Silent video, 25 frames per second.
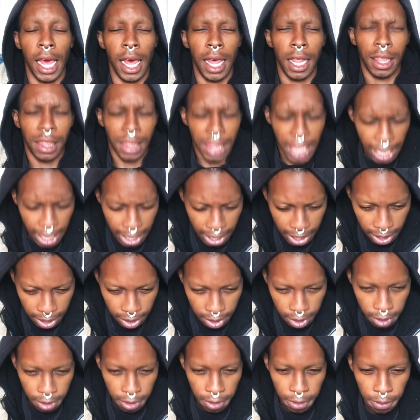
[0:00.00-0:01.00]

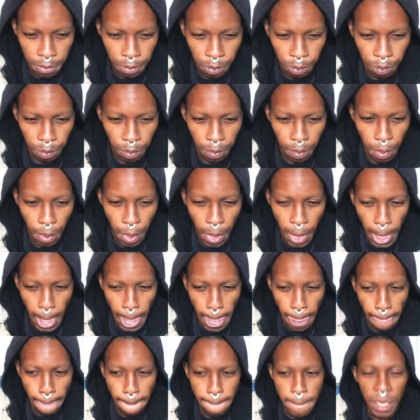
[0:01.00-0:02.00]
Like,
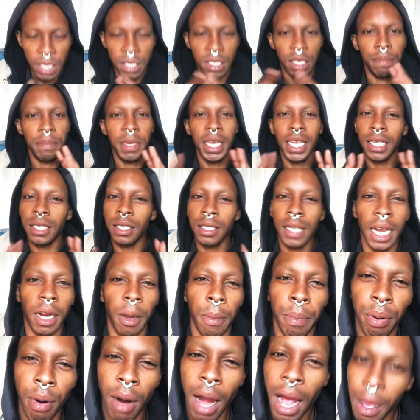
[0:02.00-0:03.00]
to me, it's not a
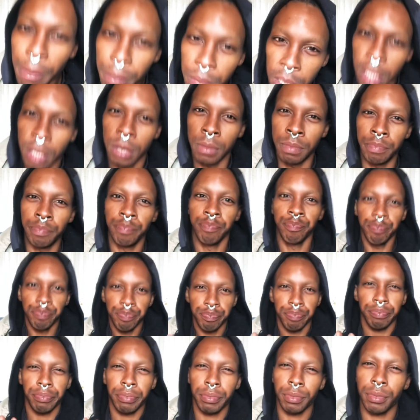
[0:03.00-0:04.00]
problem.
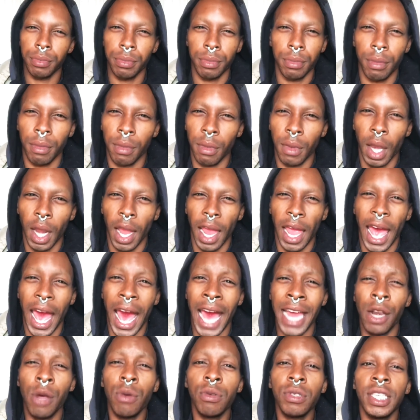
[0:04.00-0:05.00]
I
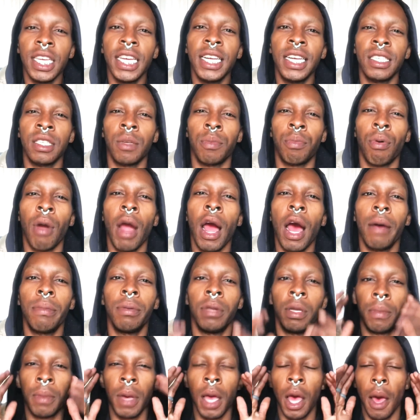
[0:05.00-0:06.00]
don't see it as a
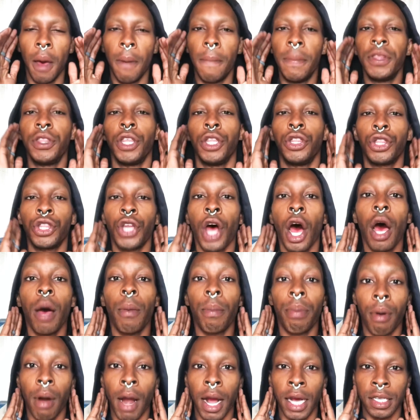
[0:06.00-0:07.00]
problem, but the thought
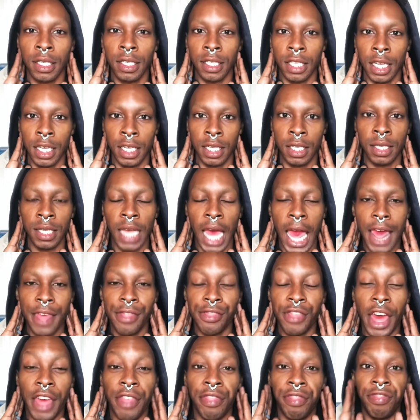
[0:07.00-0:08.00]
process
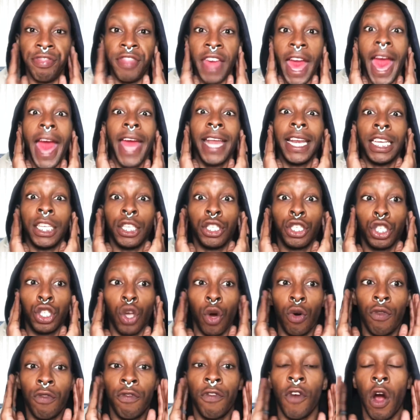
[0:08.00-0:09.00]
that that is
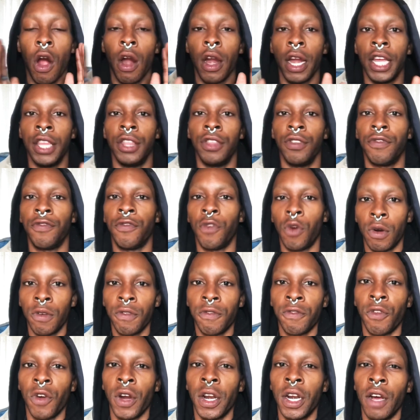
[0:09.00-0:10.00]
so far in the
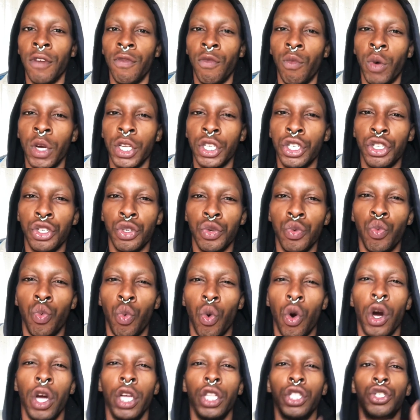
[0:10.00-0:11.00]
forefront of what you
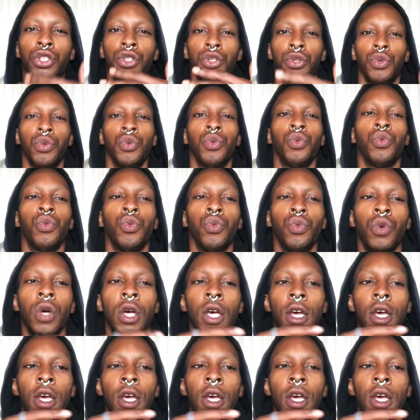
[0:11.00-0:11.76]
want to